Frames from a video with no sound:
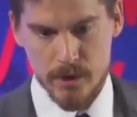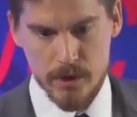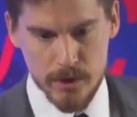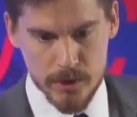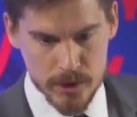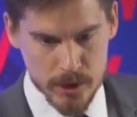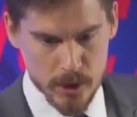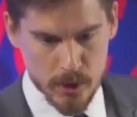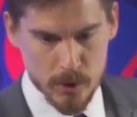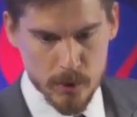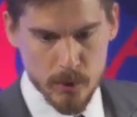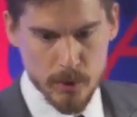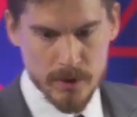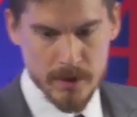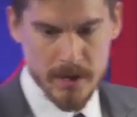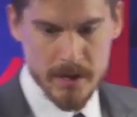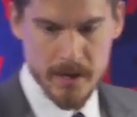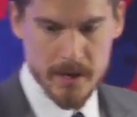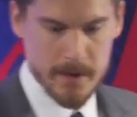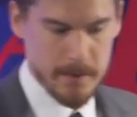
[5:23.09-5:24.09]

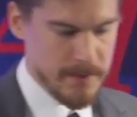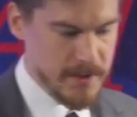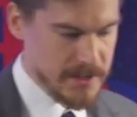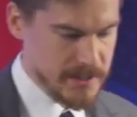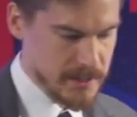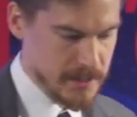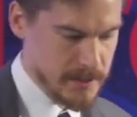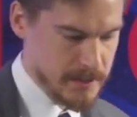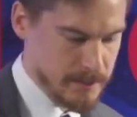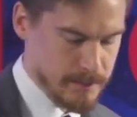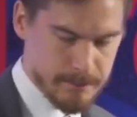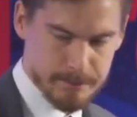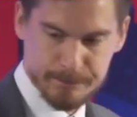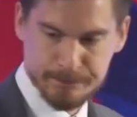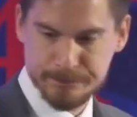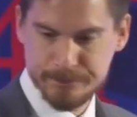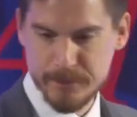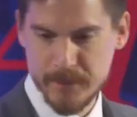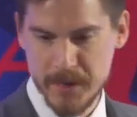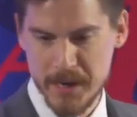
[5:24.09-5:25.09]
So this is,
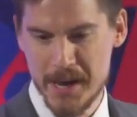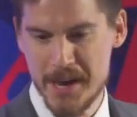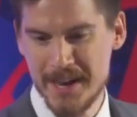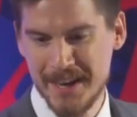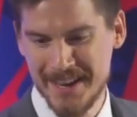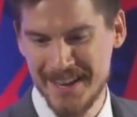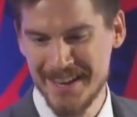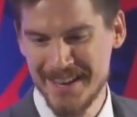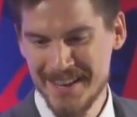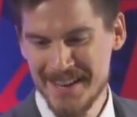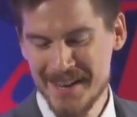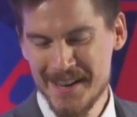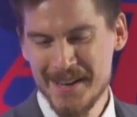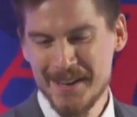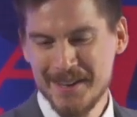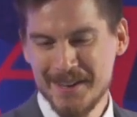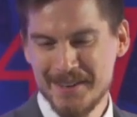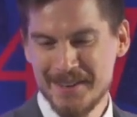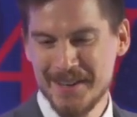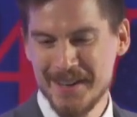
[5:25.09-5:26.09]

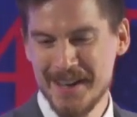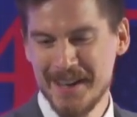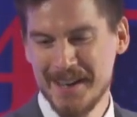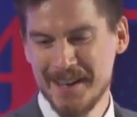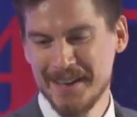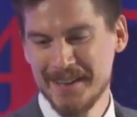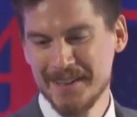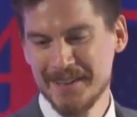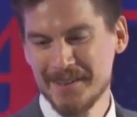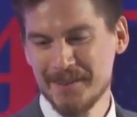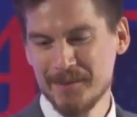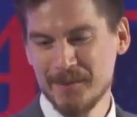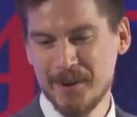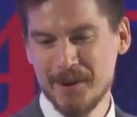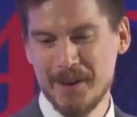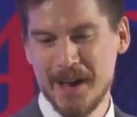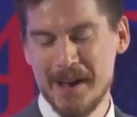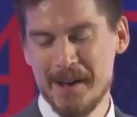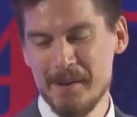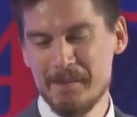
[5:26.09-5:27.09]

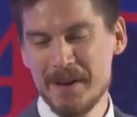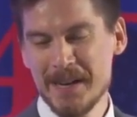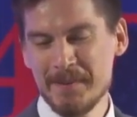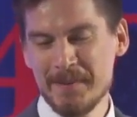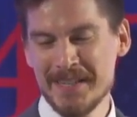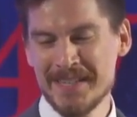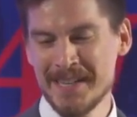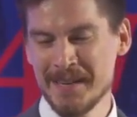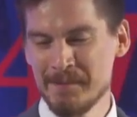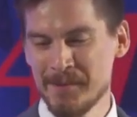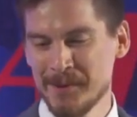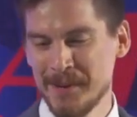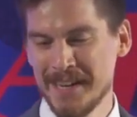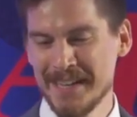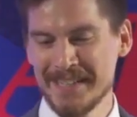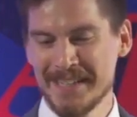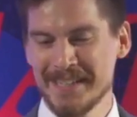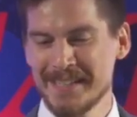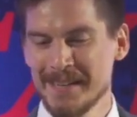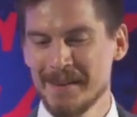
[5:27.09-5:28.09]
I'm going to be
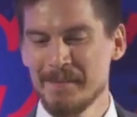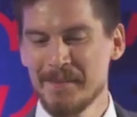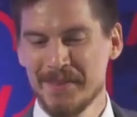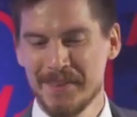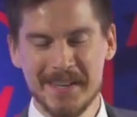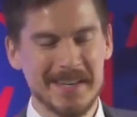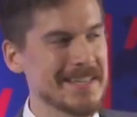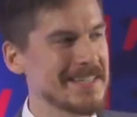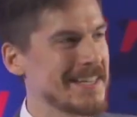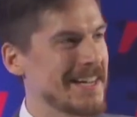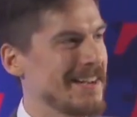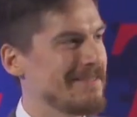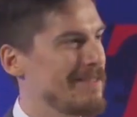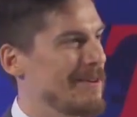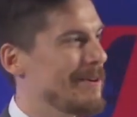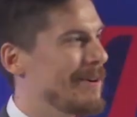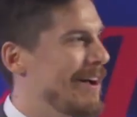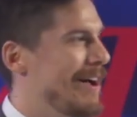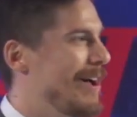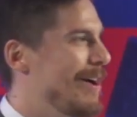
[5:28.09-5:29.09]
summarizing some things that have
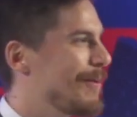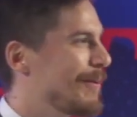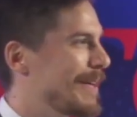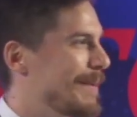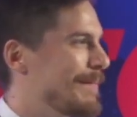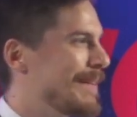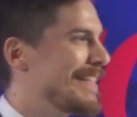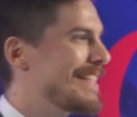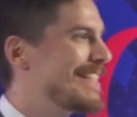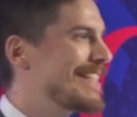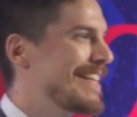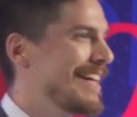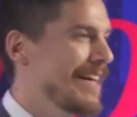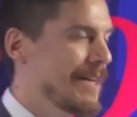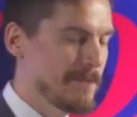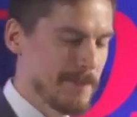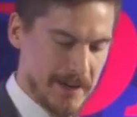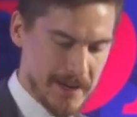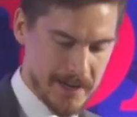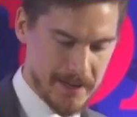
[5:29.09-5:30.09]
already been
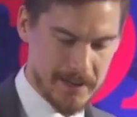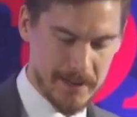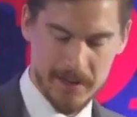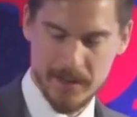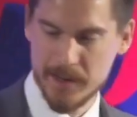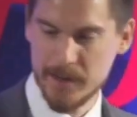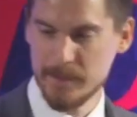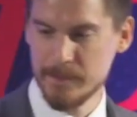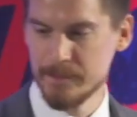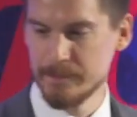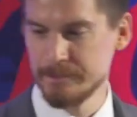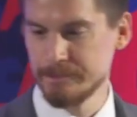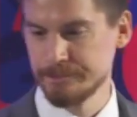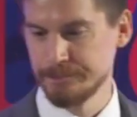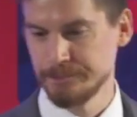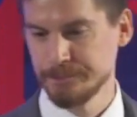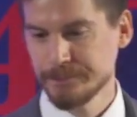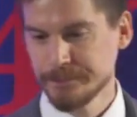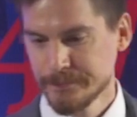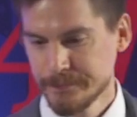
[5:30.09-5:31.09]
said by
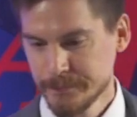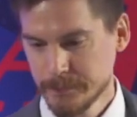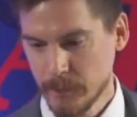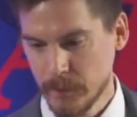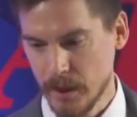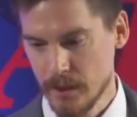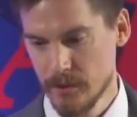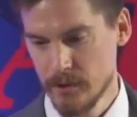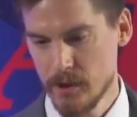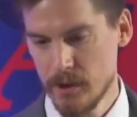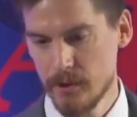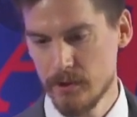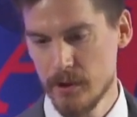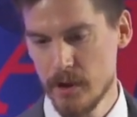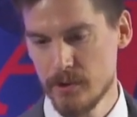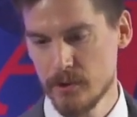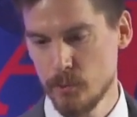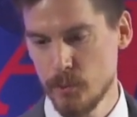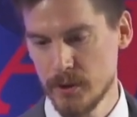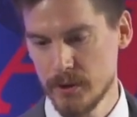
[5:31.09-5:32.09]
all the
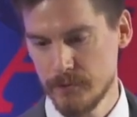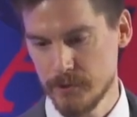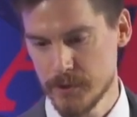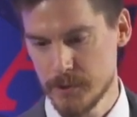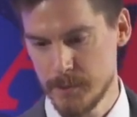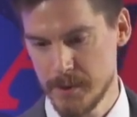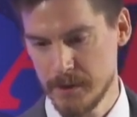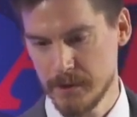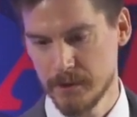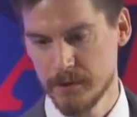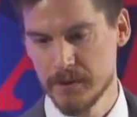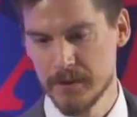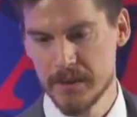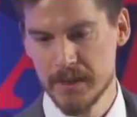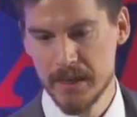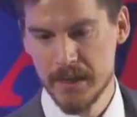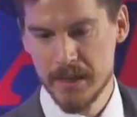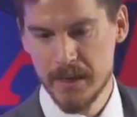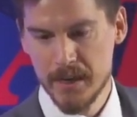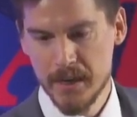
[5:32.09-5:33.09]
other wonderful speakers.
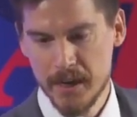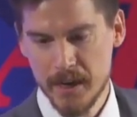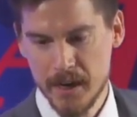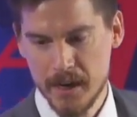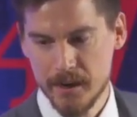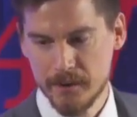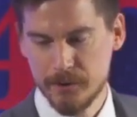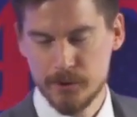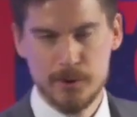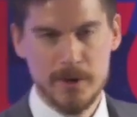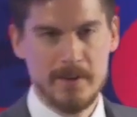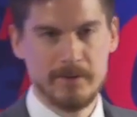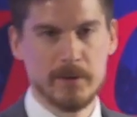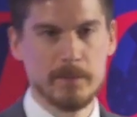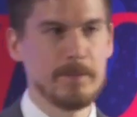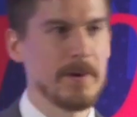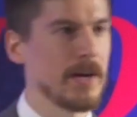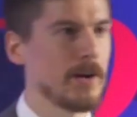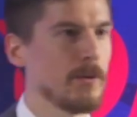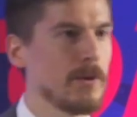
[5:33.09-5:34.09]
So you have
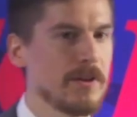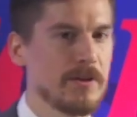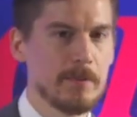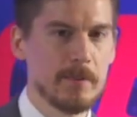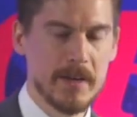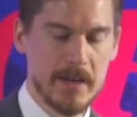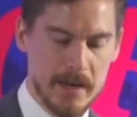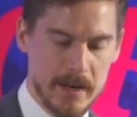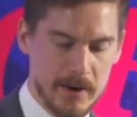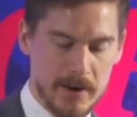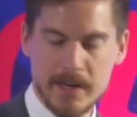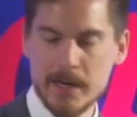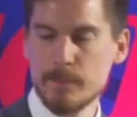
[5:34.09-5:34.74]
to bear with me here.